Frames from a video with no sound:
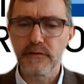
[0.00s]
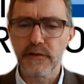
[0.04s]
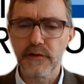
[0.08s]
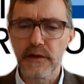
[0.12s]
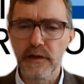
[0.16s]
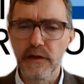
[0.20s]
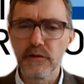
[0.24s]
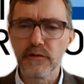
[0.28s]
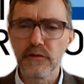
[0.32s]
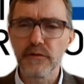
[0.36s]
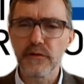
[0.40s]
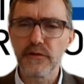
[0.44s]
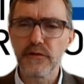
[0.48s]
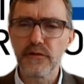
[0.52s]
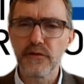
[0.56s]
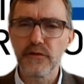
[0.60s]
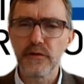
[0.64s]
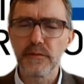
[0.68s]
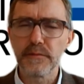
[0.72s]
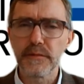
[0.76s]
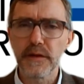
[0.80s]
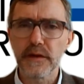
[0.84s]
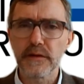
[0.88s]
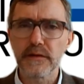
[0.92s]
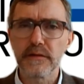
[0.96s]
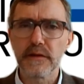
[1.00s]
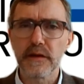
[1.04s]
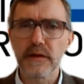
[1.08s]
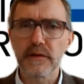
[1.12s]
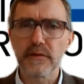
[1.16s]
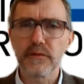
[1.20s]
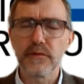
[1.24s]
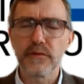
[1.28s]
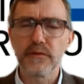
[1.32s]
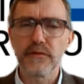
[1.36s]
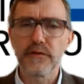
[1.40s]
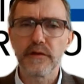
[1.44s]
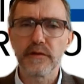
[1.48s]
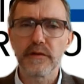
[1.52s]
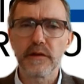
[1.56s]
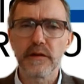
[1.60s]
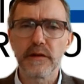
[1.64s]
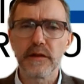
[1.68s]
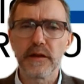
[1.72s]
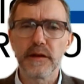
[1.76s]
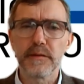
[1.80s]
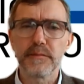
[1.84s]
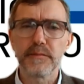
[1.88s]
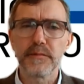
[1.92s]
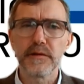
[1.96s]
say long term, that could
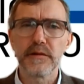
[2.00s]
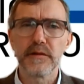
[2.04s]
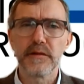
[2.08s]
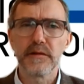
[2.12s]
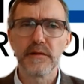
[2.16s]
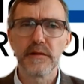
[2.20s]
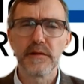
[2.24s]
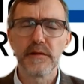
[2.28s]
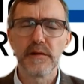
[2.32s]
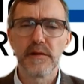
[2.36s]
certainly happen.